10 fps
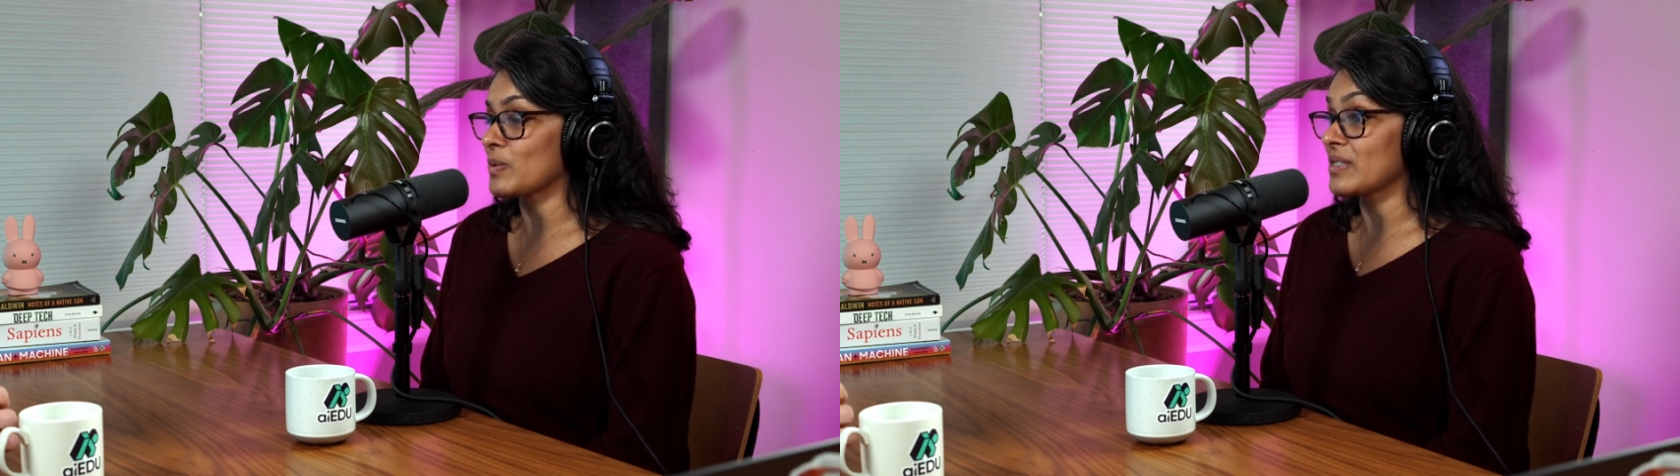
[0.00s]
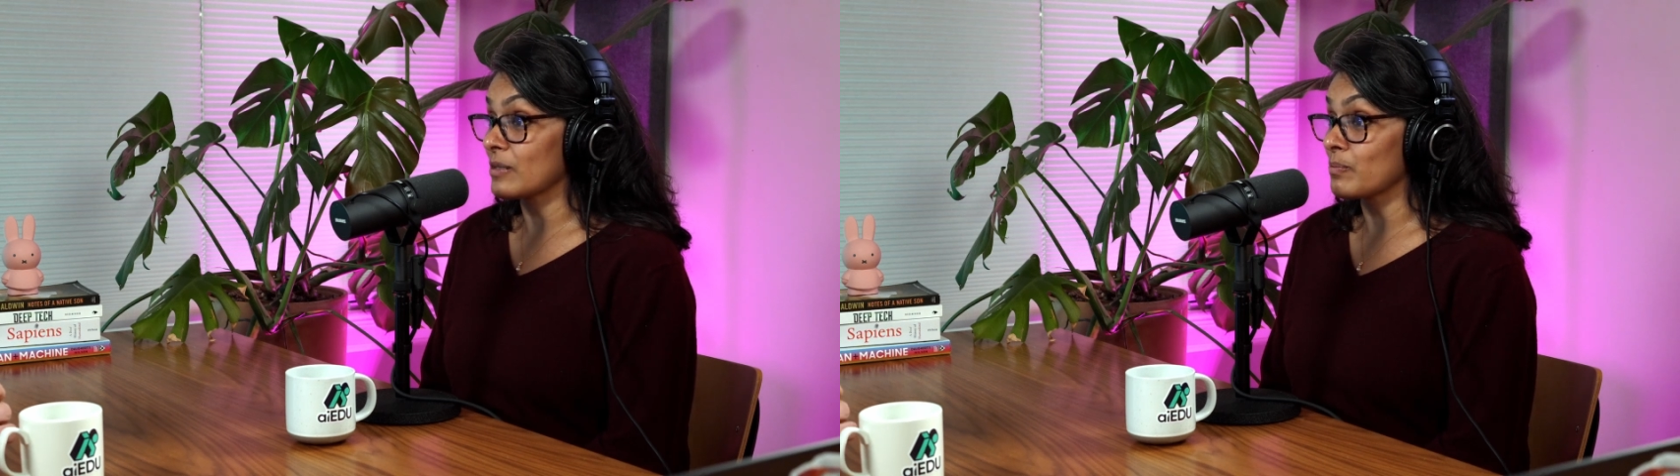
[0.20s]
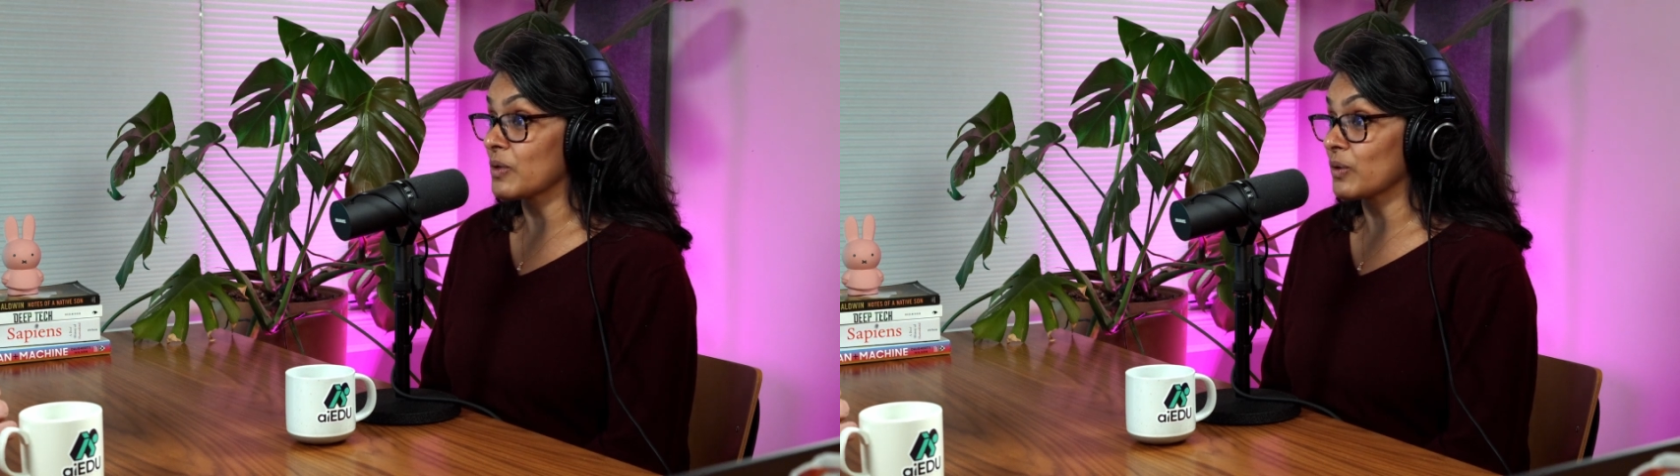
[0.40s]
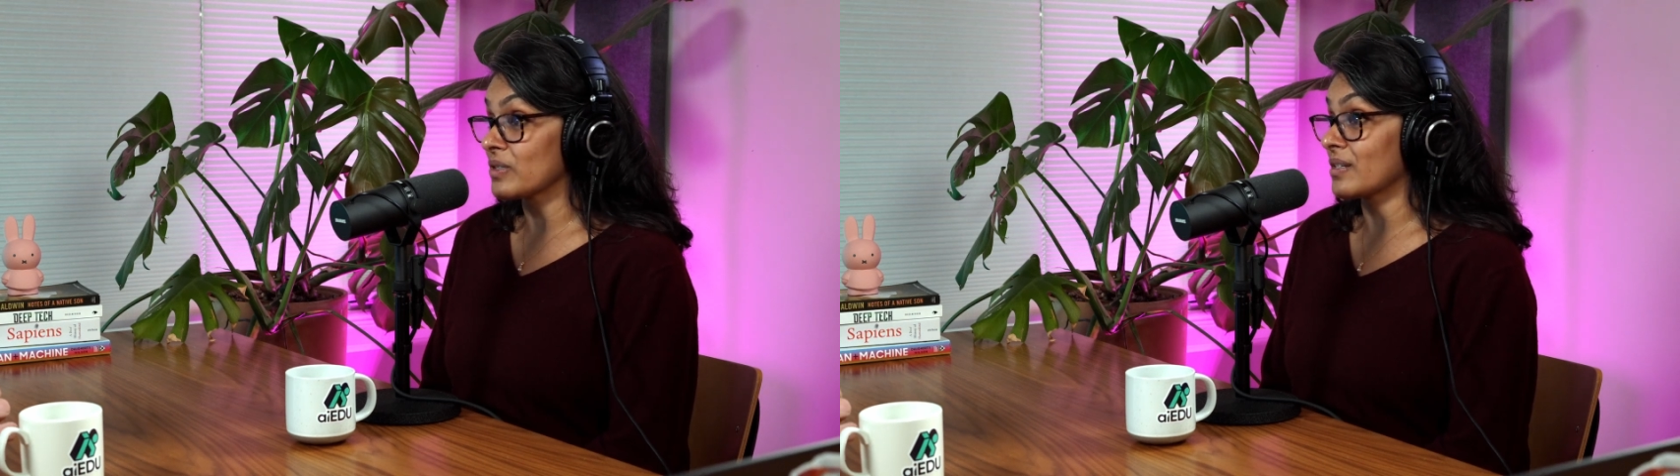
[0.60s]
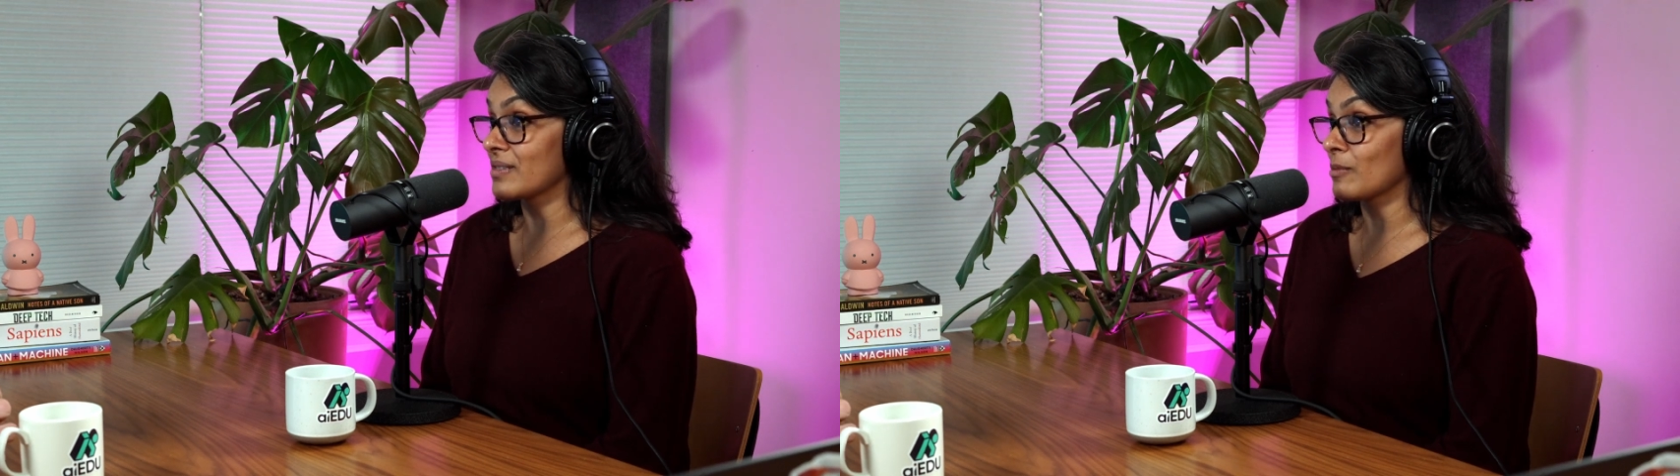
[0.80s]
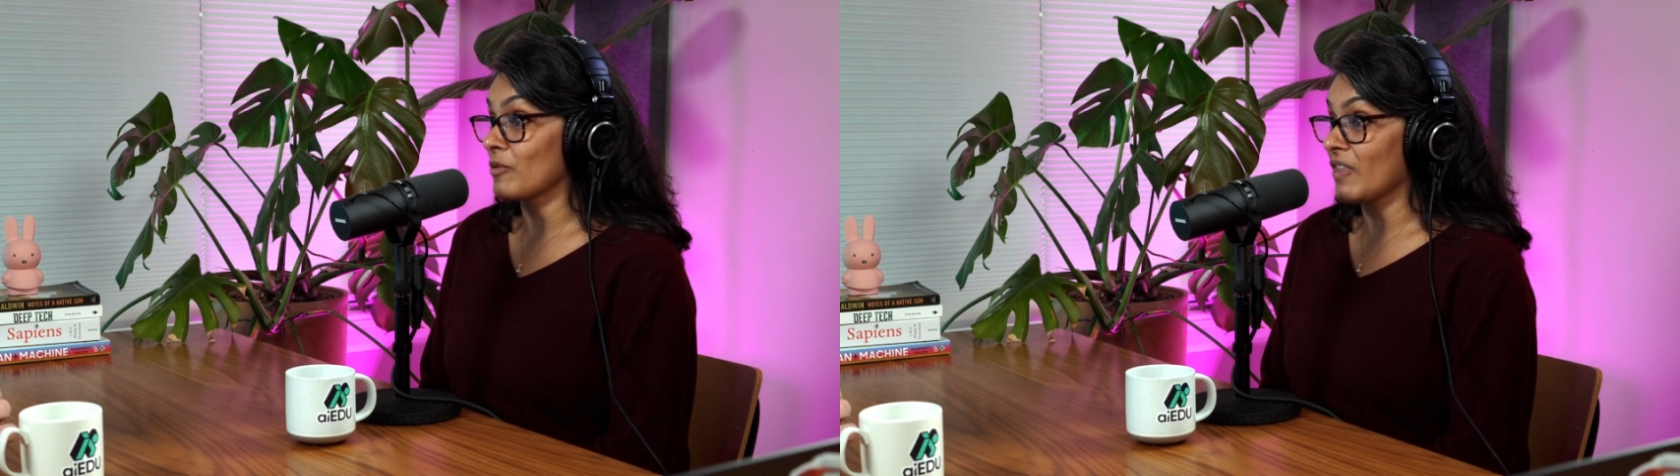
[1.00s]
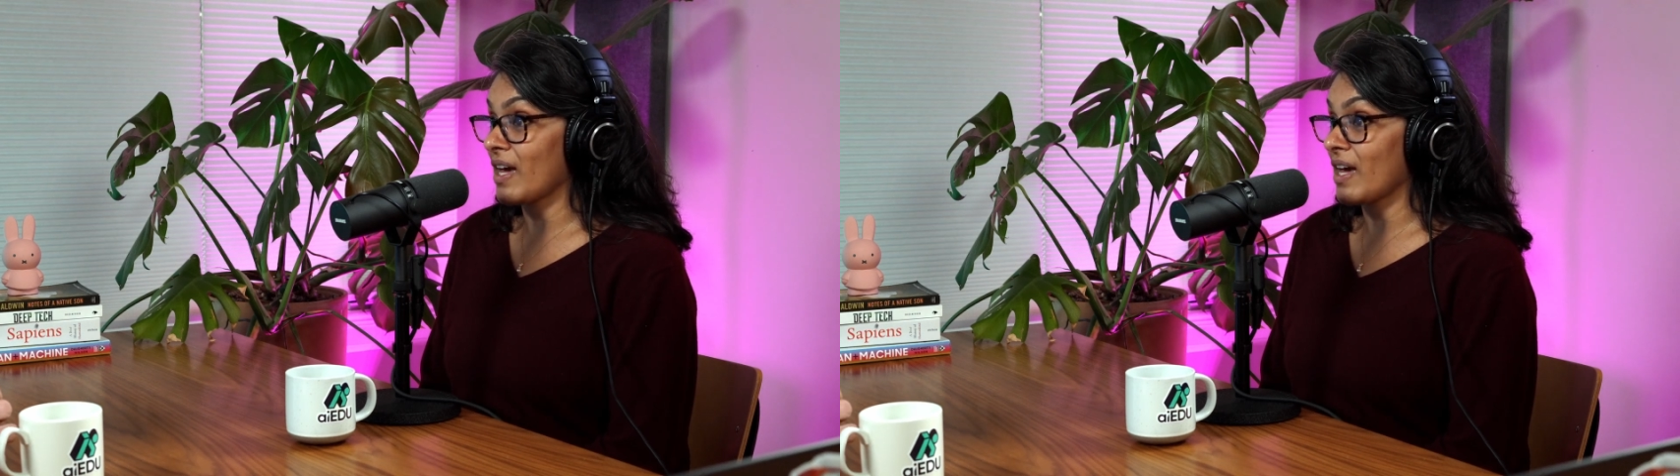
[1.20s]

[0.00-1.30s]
was to build in some of